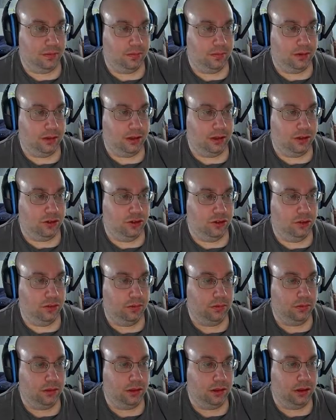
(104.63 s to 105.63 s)
get you
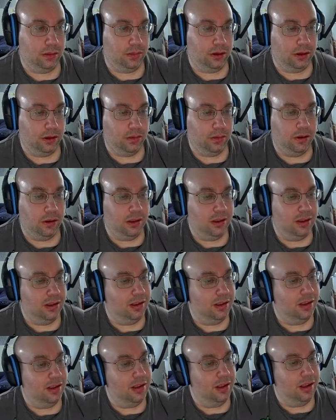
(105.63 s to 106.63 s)
there we go.
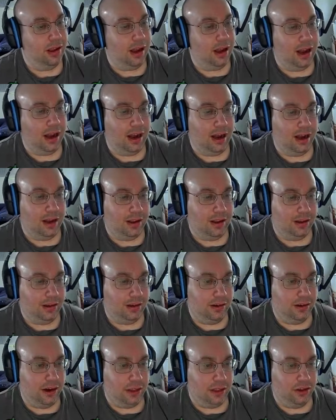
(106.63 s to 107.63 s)

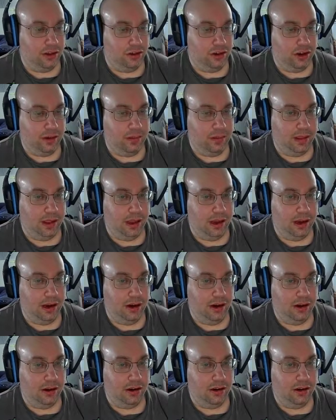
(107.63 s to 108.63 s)
Another gym
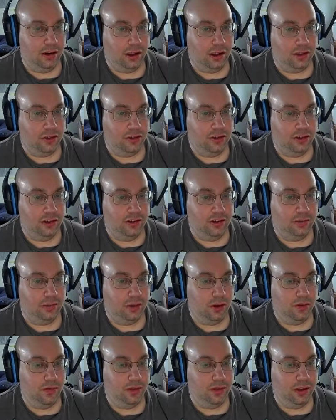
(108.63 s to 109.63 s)
there, another cheese
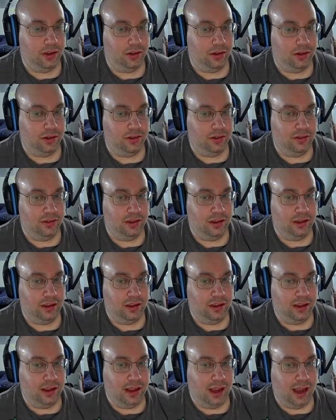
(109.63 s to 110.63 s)
ball field,
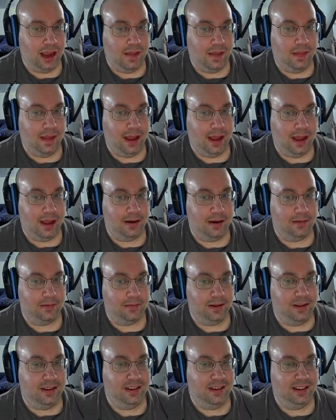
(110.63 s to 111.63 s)
and then
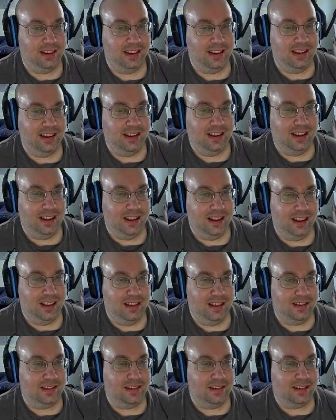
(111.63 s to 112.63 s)

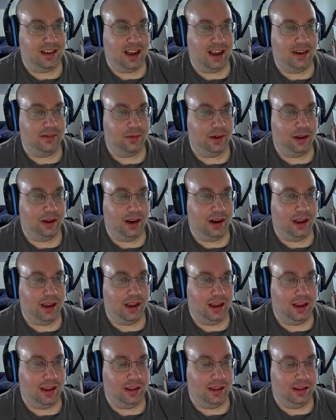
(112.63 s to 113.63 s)
this is kind of where
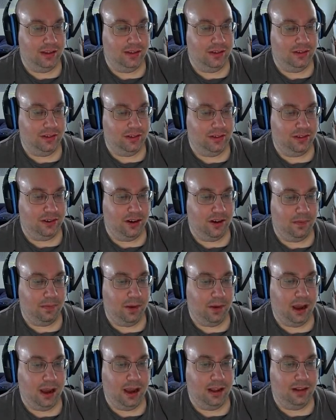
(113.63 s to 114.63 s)
I just started
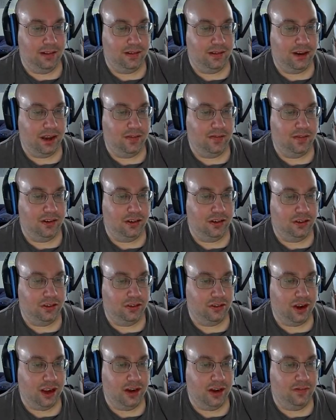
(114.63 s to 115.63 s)
buying stuff and
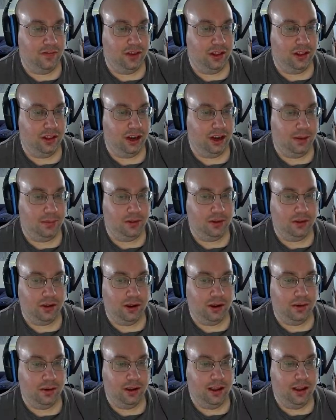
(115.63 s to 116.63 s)
trying to fill it up.
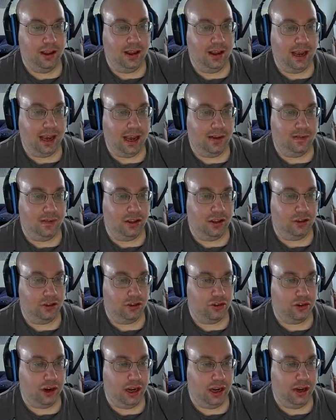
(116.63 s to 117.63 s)
So I have another
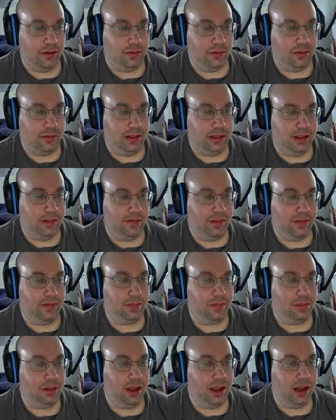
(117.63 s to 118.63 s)
training room in the fifth
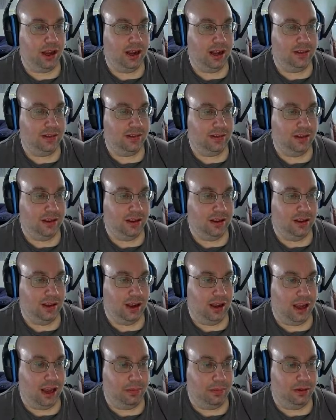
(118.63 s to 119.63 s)
plot.
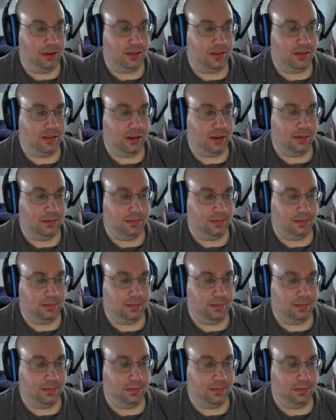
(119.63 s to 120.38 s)
I put some